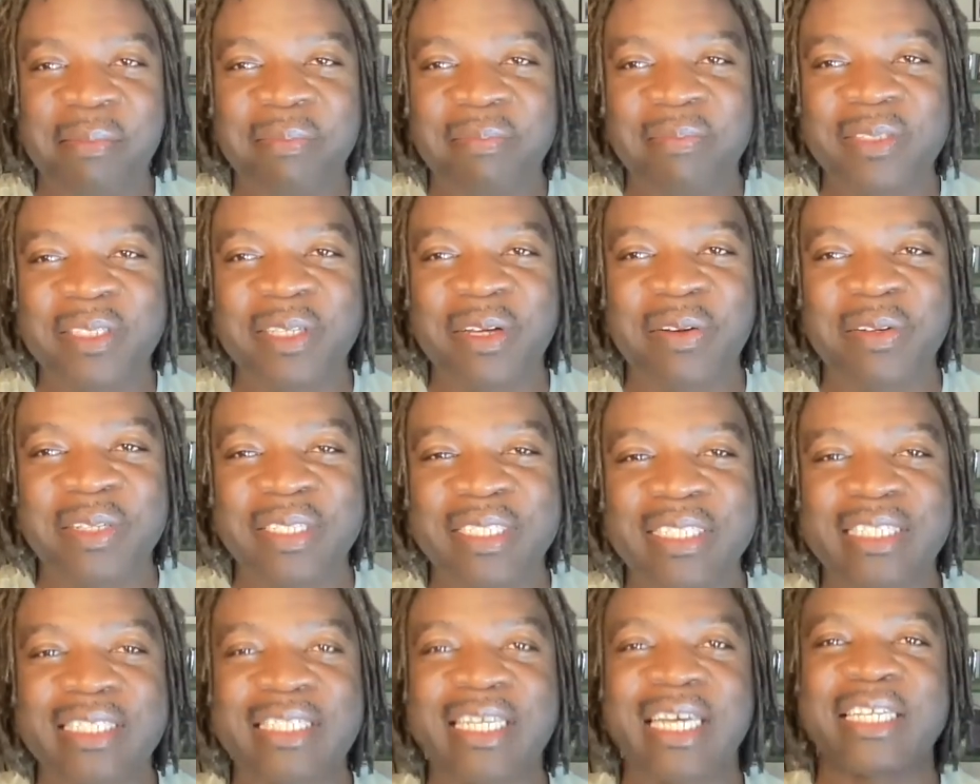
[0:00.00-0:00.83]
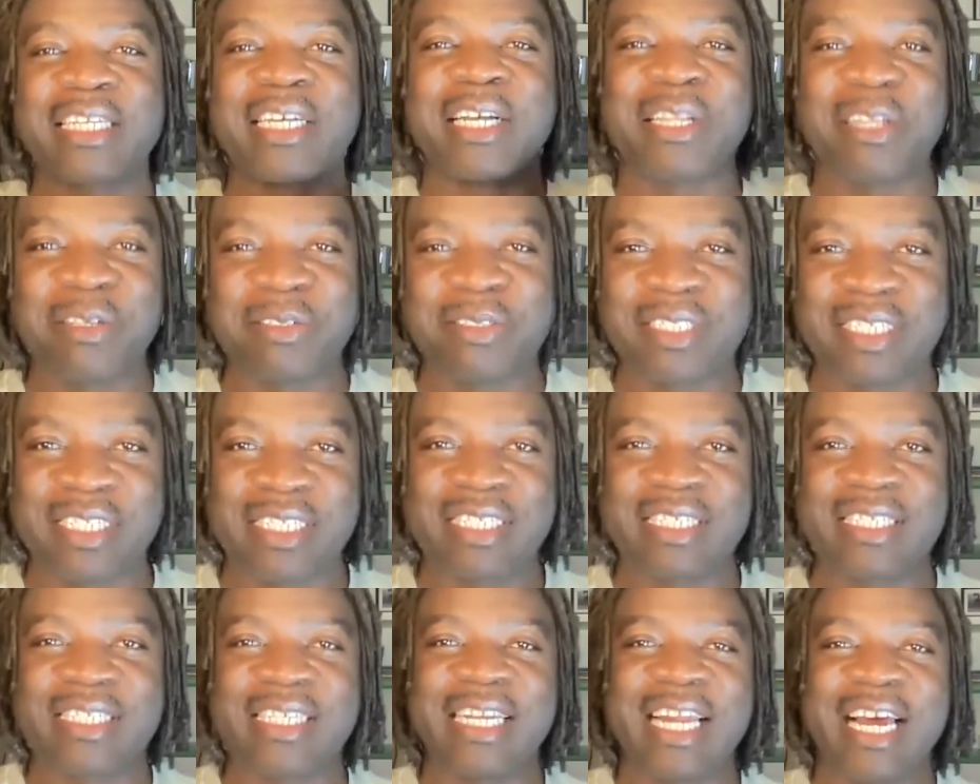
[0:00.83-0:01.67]
So this is like the
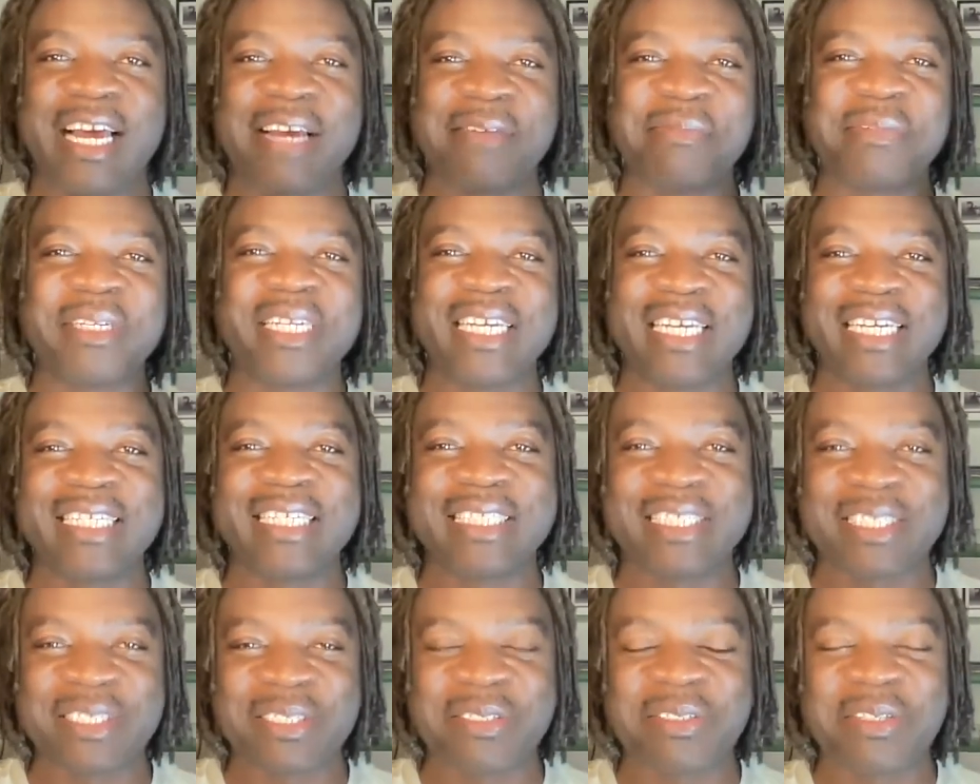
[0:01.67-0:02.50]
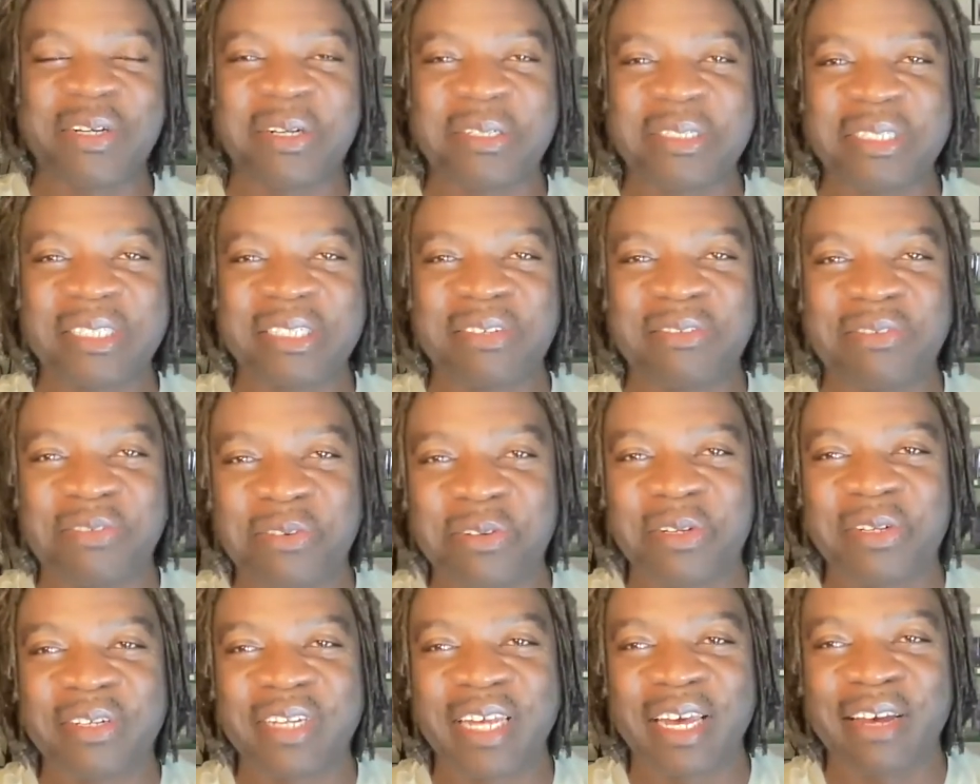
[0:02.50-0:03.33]
closest that I'm going to get to owning a
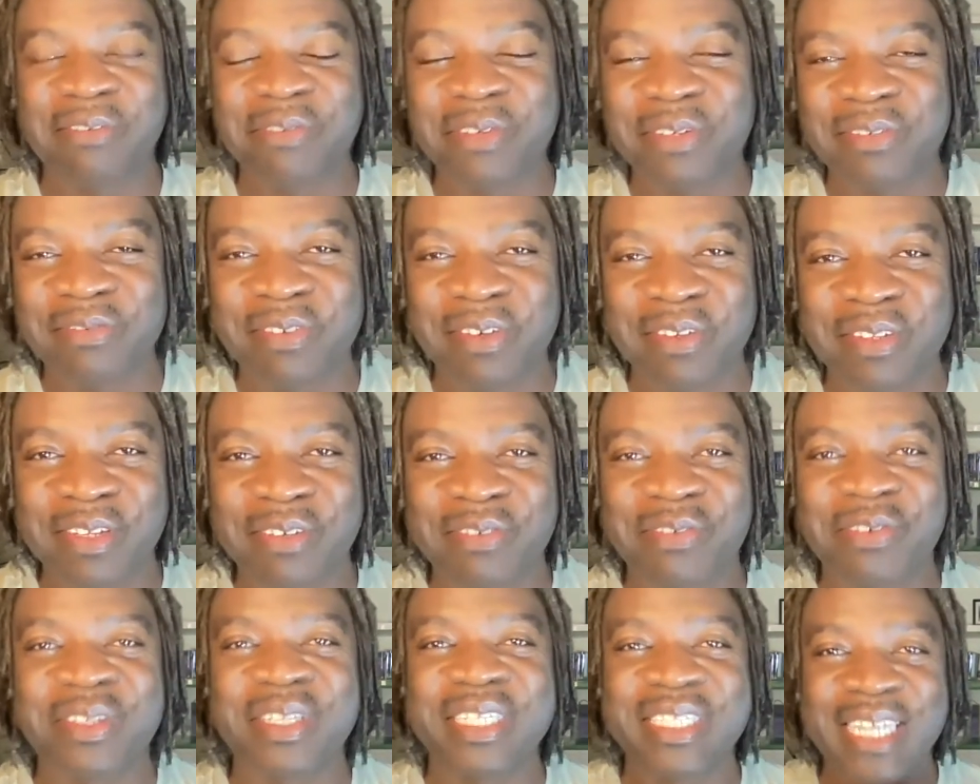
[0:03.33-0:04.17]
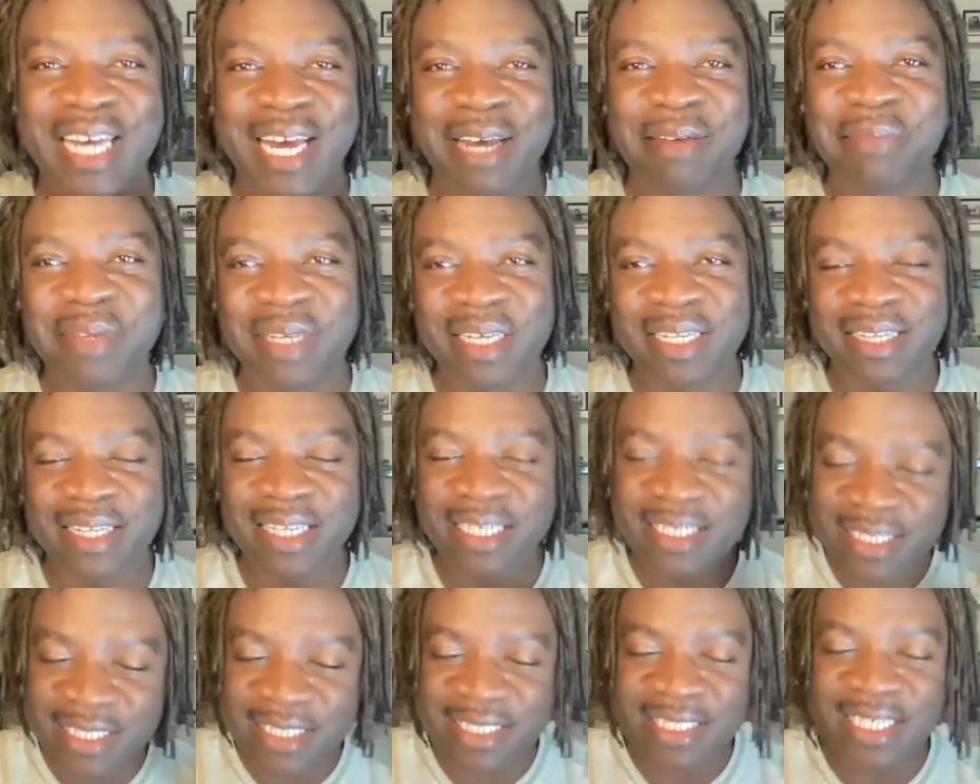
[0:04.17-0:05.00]
Ford F-150 for the time being.
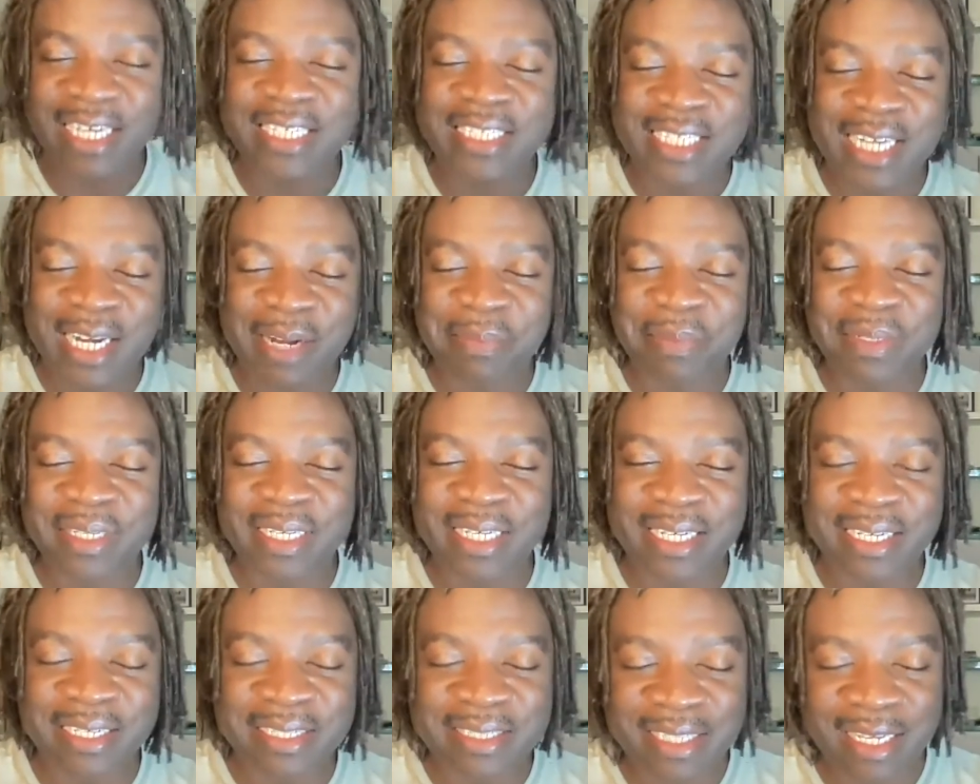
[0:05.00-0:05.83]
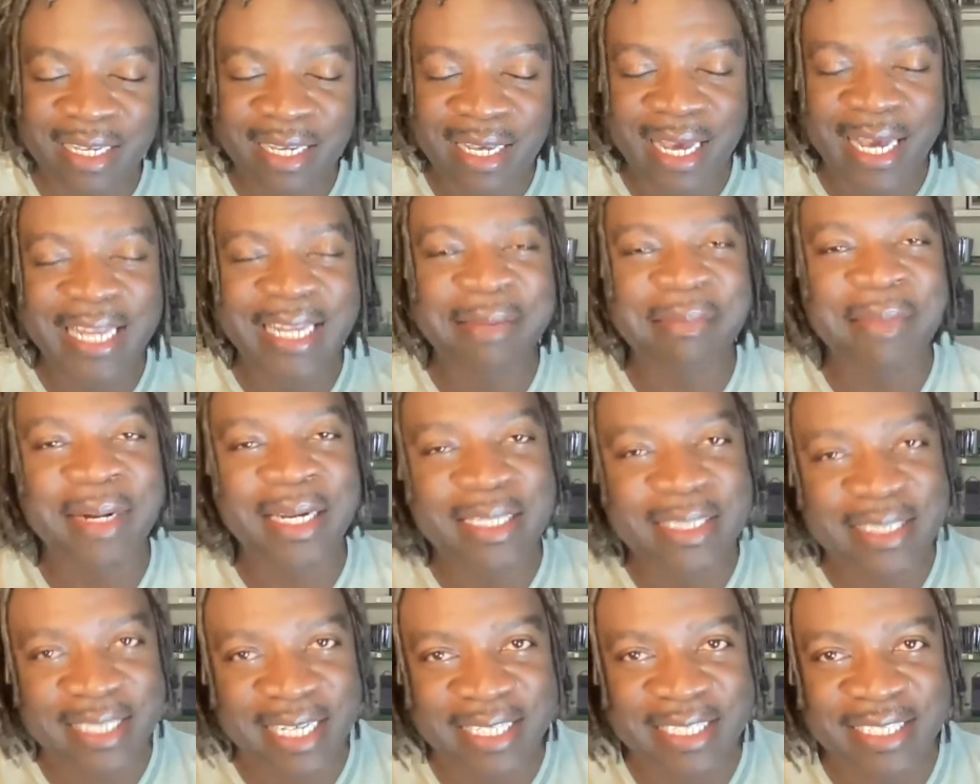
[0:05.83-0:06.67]
Things could change in a couple of years, and they might
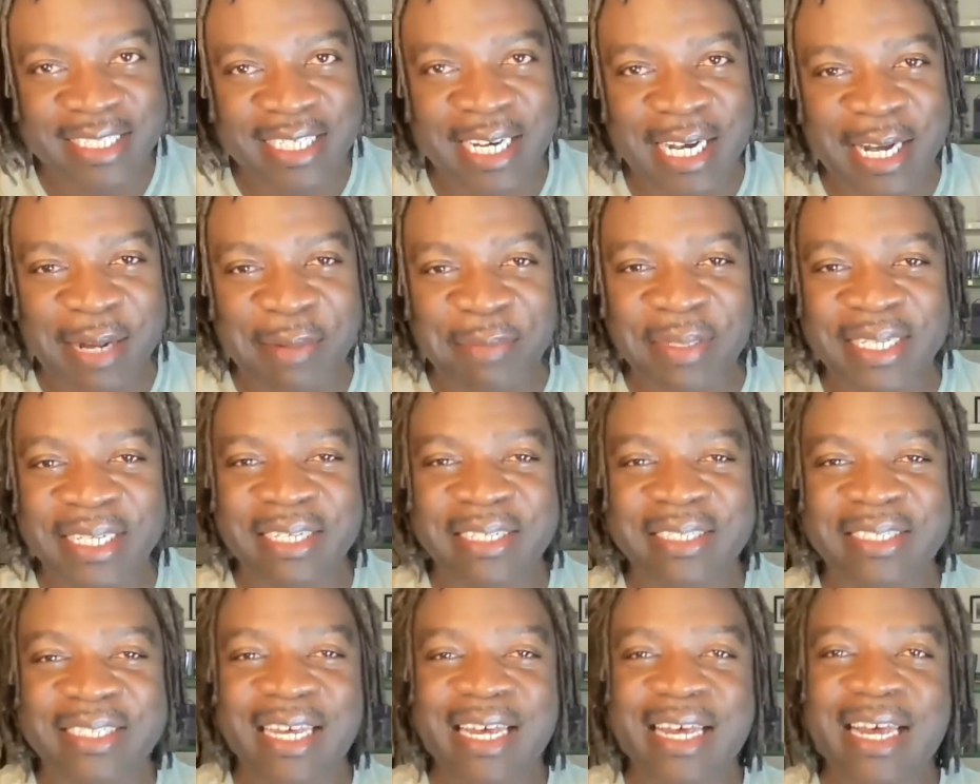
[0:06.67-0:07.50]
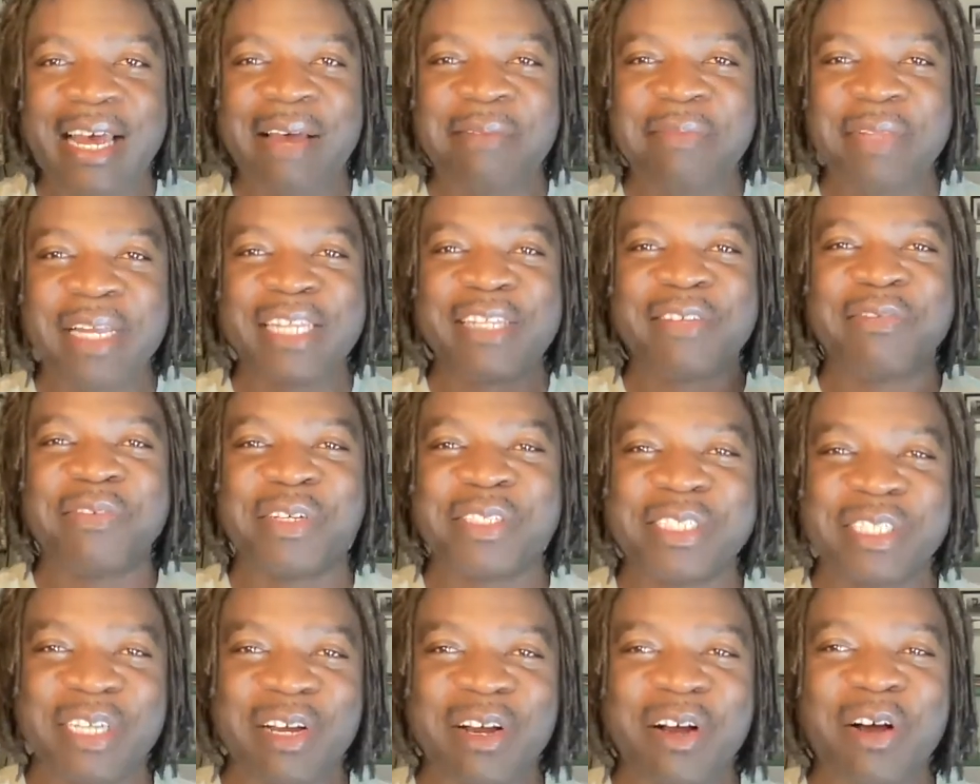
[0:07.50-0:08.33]
change in a couple of years. I'm not
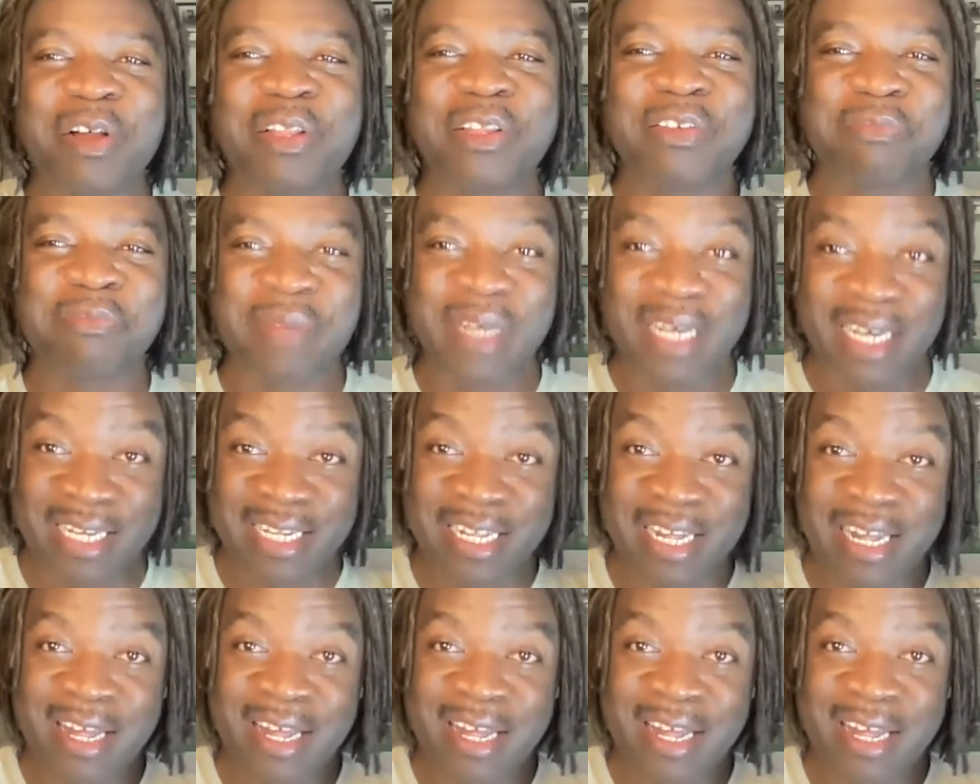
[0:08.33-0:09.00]
divulging all of my